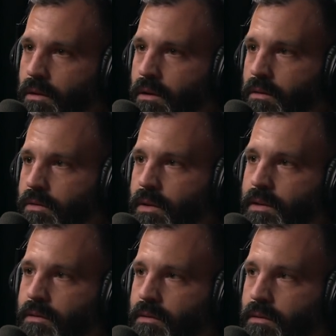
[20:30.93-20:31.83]
you know. So
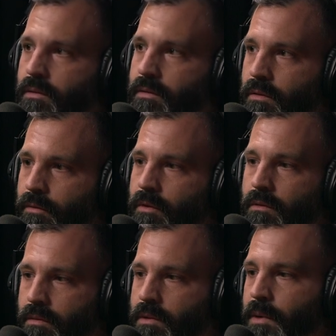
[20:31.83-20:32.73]
that's so
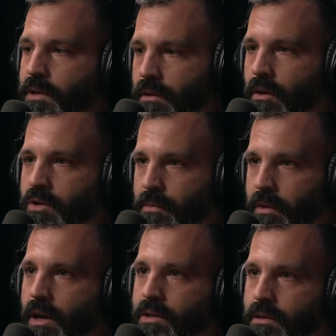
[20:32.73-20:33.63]
for especially larger
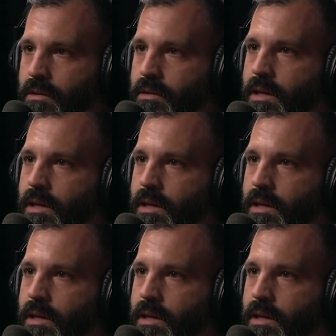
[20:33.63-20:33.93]
productions,